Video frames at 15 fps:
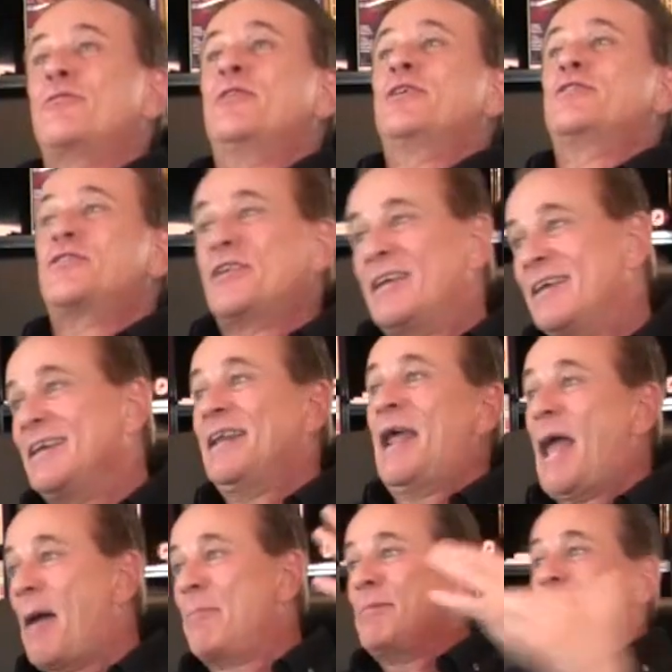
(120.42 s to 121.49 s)
for this thing, it
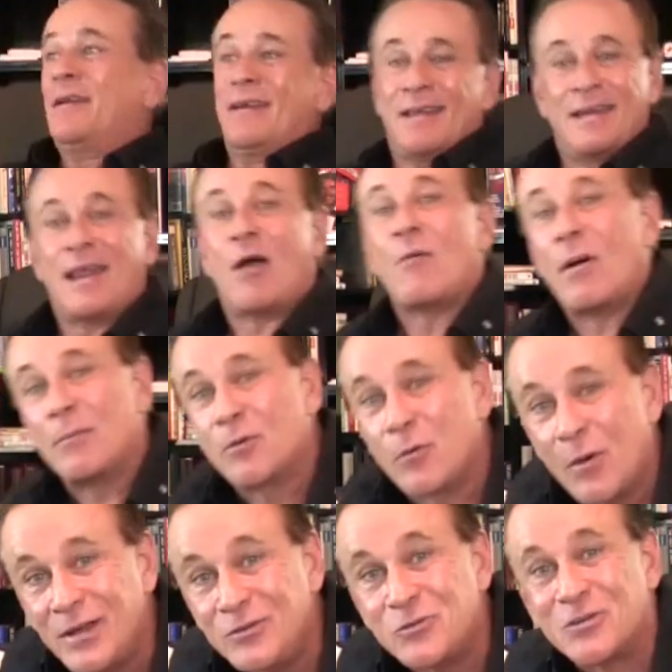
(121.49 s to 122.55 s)
happened, and now I'm
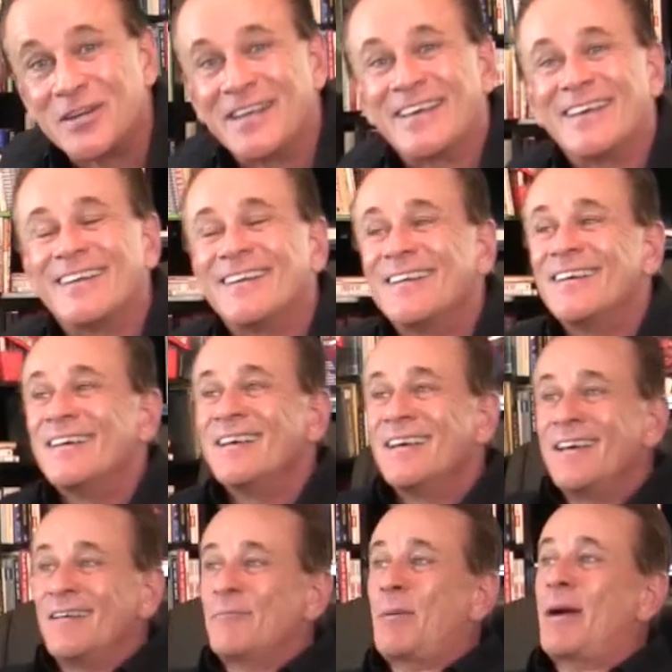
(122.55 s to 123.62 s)
questioning it.
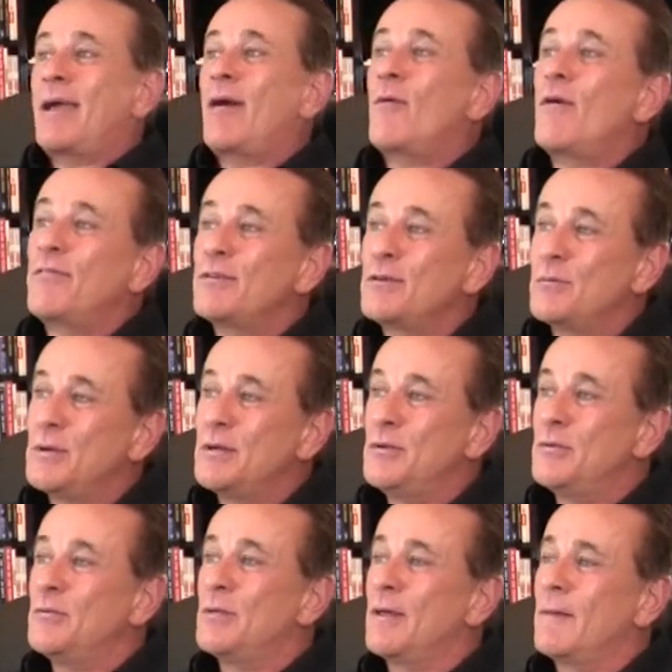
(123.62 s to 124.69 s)
By how often do we
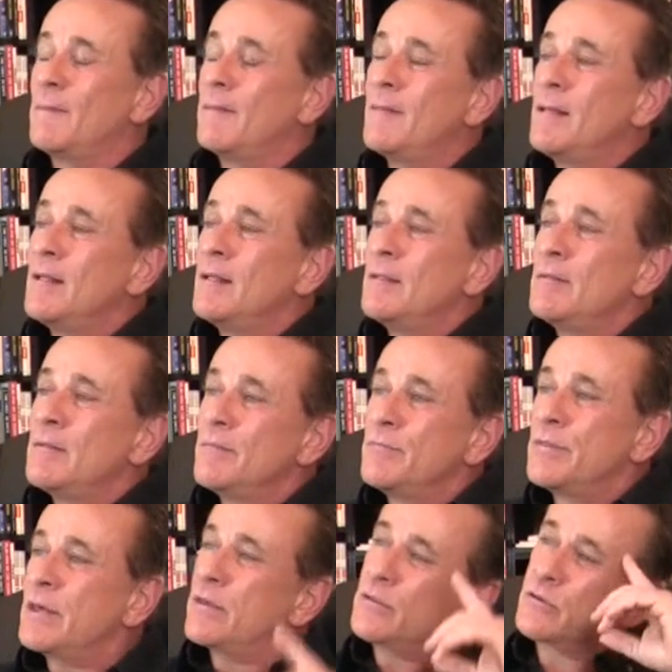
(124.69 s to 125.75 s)
do that?
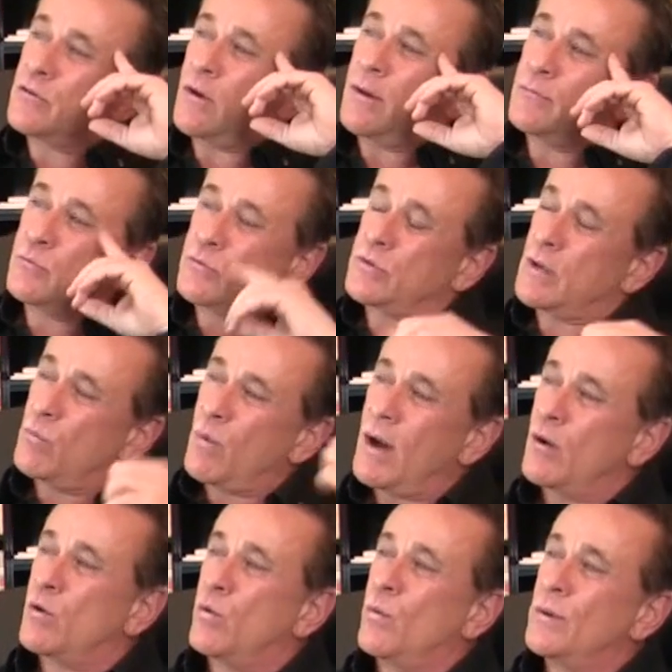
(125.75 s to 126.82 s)
Think of the times we say,
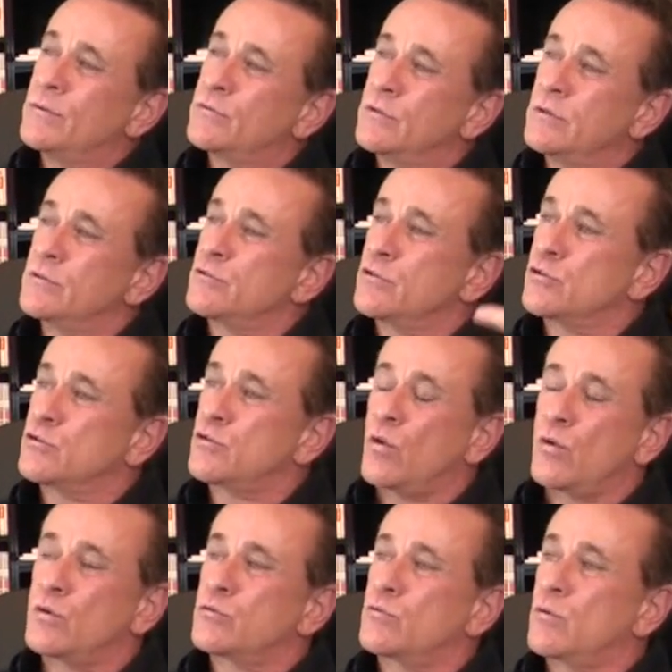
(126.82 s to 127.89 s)
wow, coincidence, the
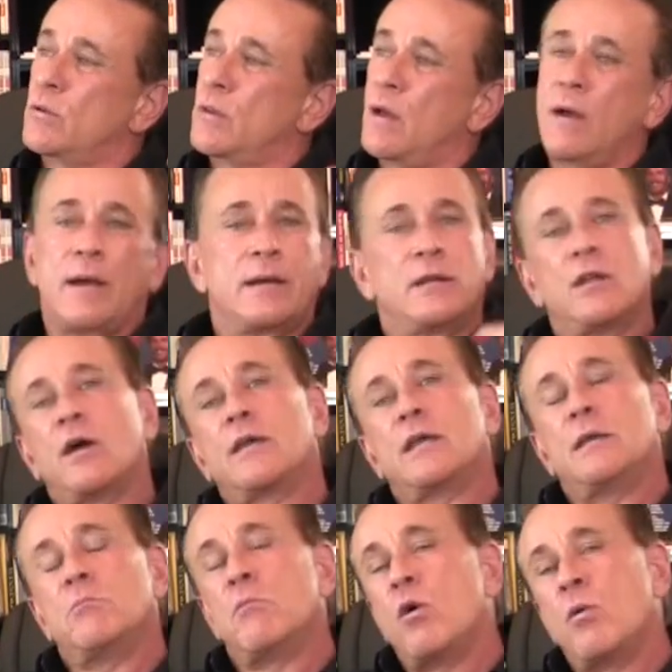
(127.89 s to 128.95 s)
stars are aligned,
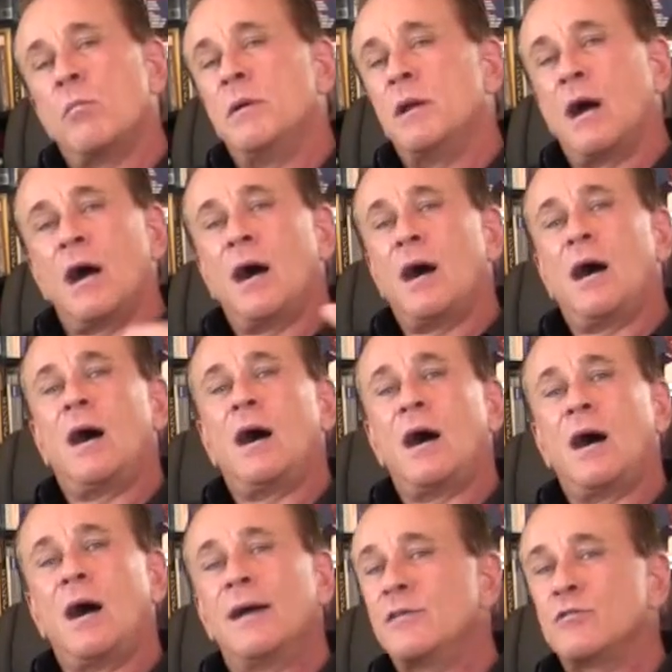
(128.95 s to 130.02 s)
lucky moment,
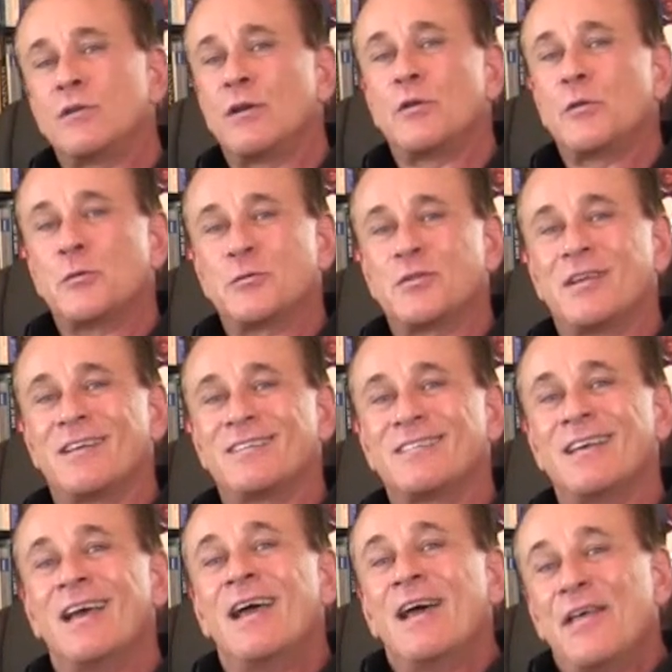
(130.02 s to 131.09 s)
aha. It's none of those
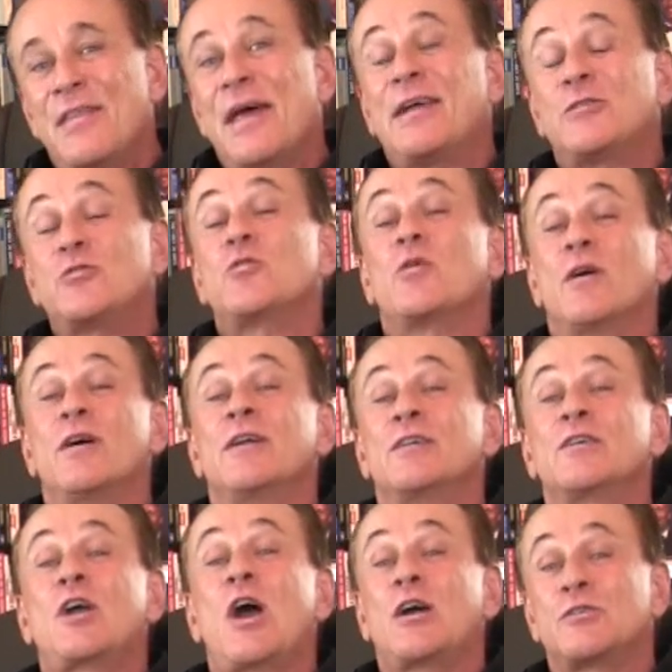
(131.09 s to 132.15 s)
things. That's your
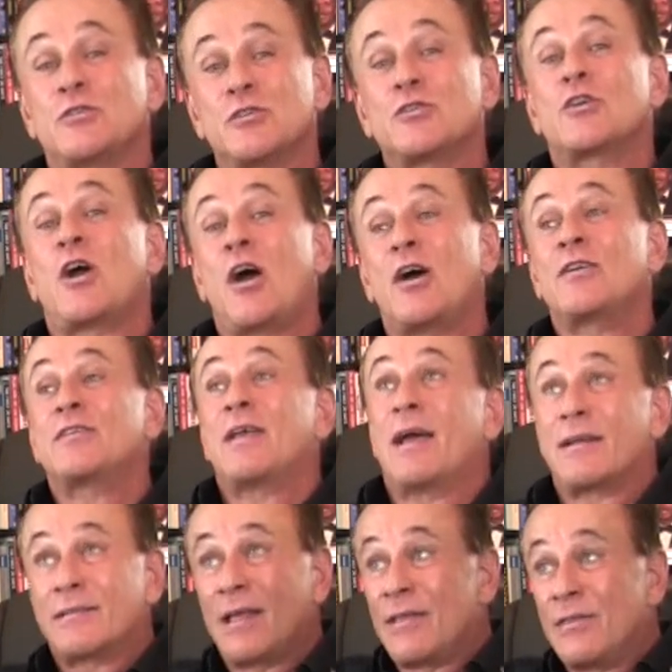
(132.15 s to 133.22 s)
unconscious
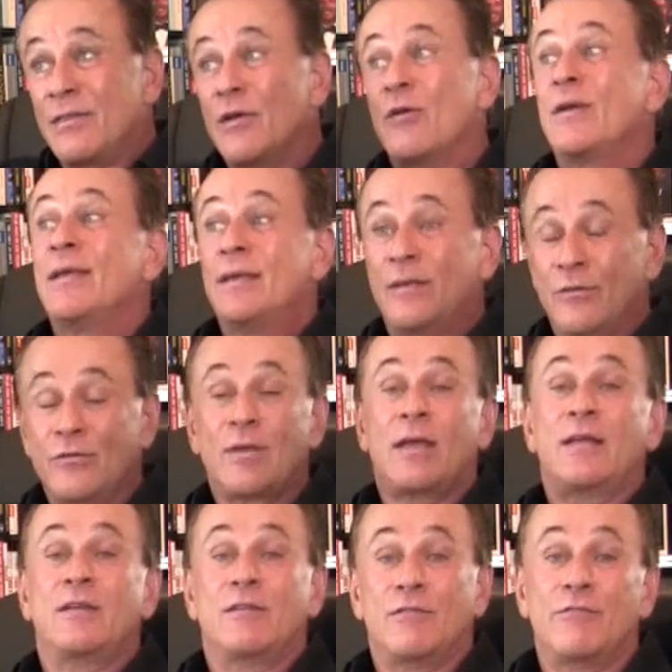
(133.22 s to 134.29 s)
contact that there is
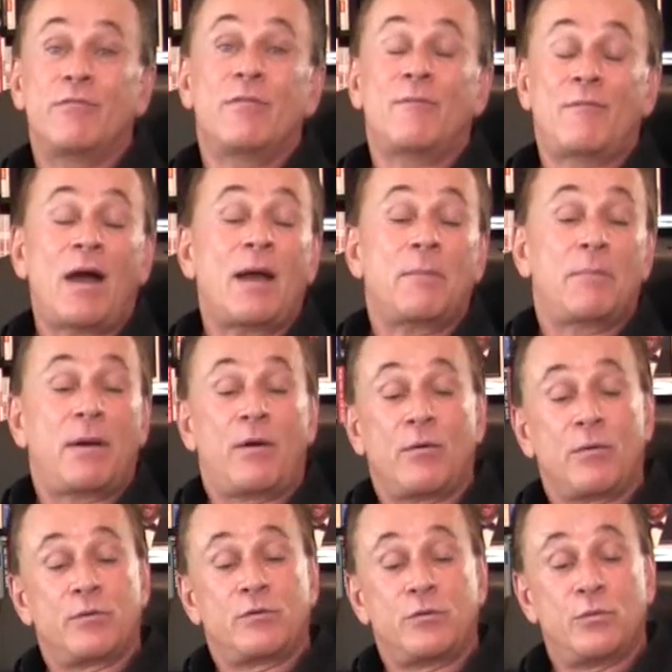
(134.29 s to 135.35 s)
a divine
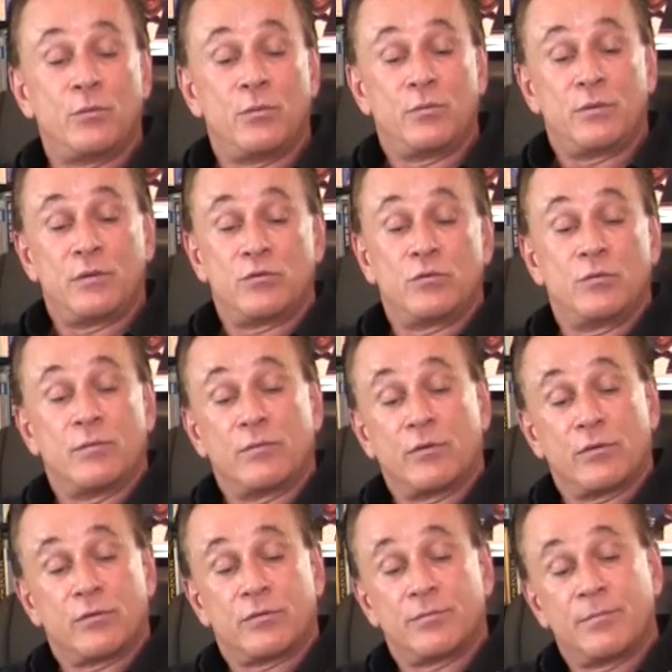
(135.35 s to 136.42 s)
power to this
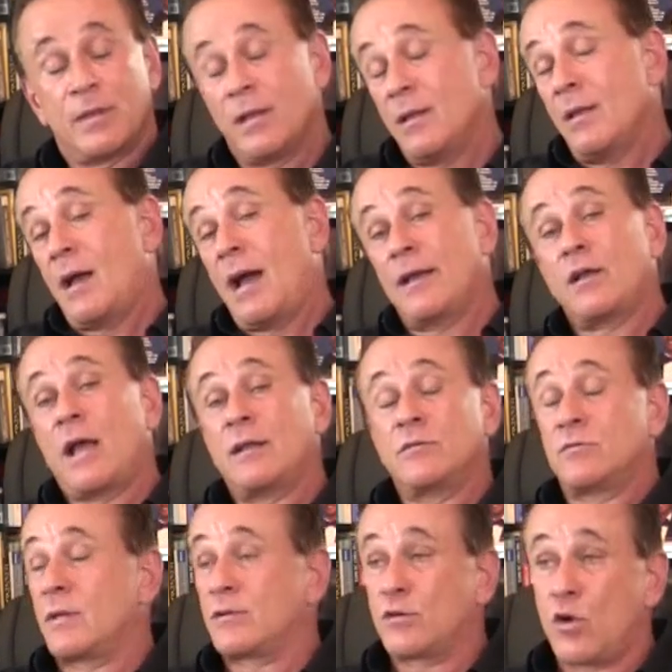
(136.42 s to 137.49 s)
universe. I
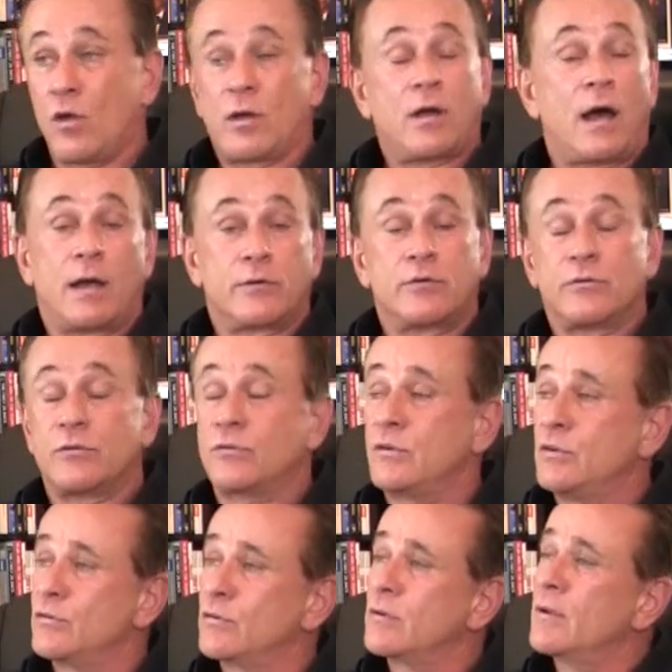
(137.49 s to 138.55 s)
just like to call it God because it's
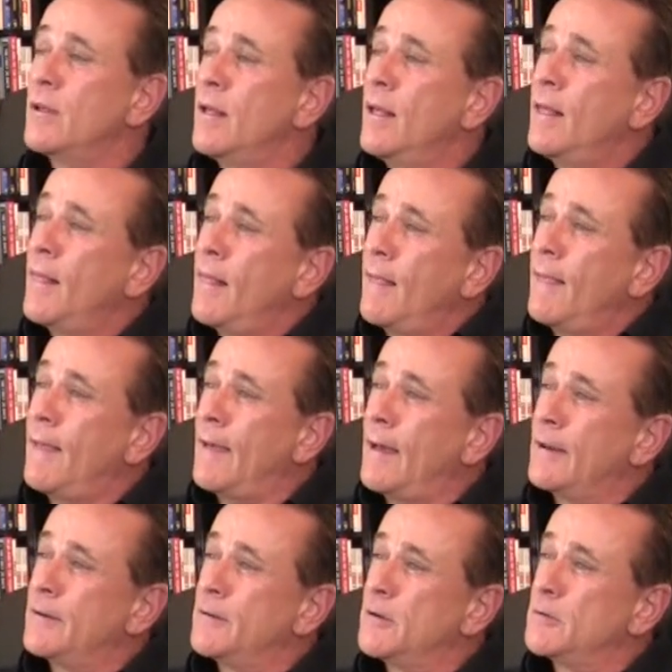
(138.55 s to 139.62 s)
easier.
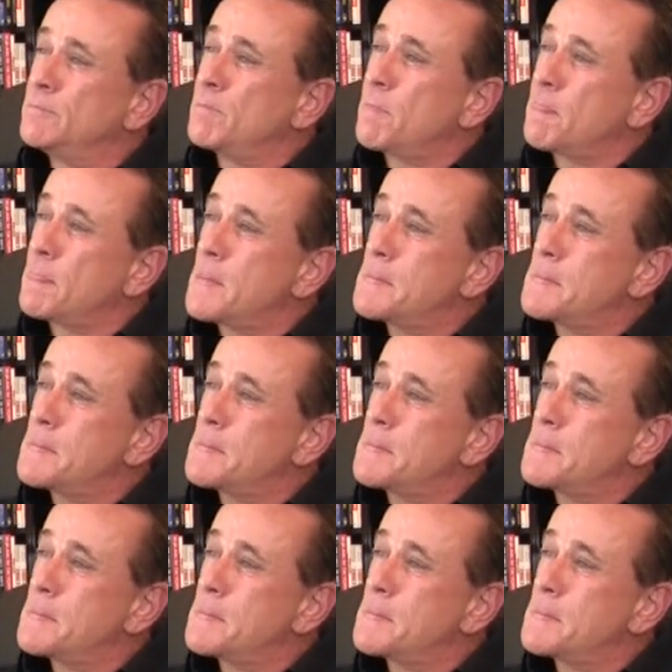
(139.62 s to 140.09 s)
And